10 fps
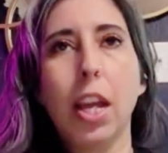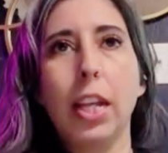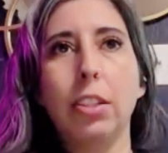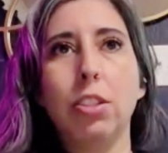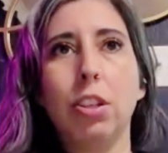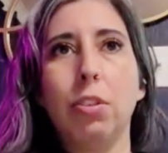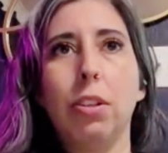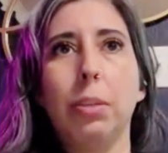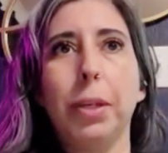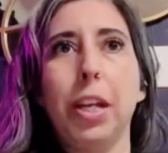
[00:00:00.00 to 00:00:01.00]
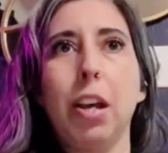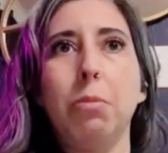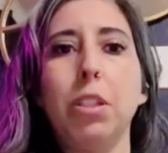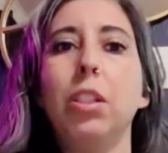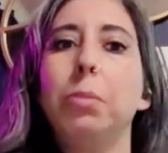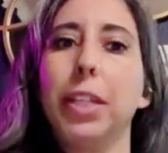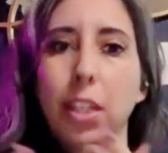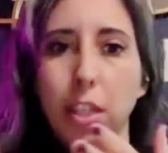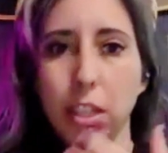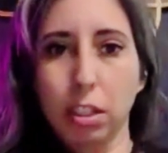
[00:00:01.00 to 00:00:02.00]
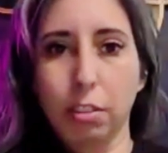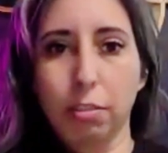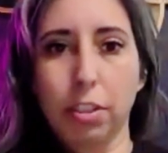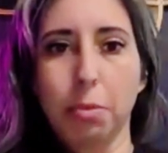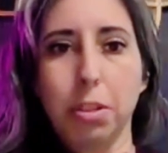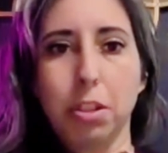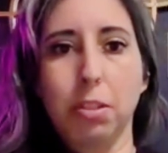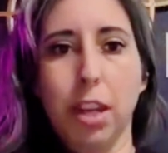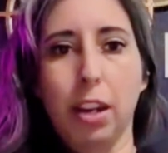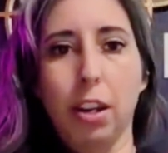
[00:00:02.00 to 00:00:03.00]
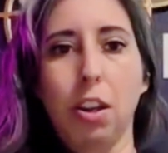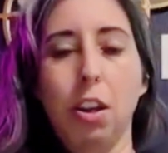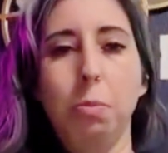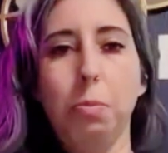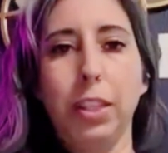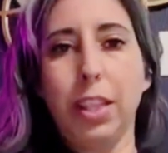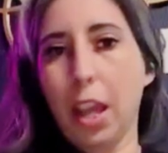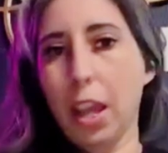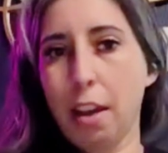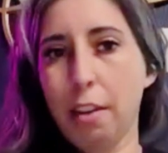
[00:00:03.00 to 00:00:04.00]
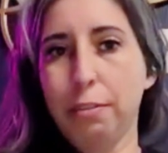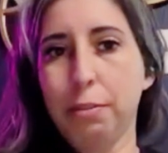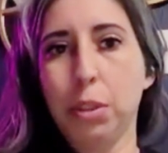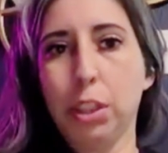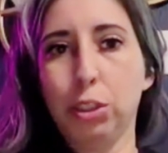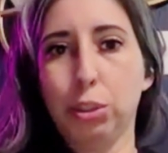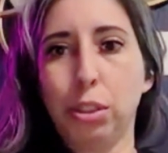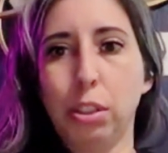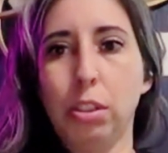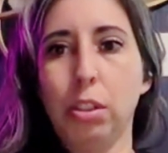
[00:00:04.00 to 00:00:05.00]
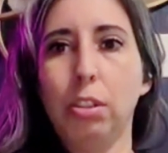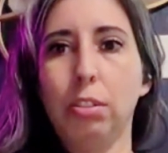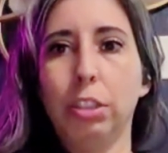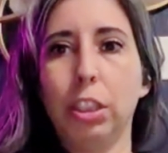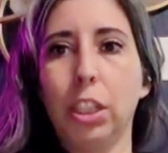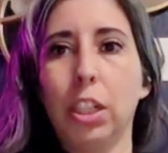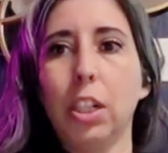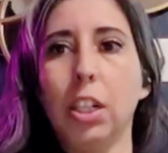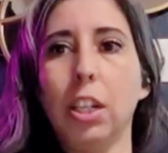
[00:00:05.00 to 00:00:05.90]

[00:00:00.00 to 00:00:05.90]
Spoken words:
And so it becomes a little bit easier for them to do that at home when they have full control over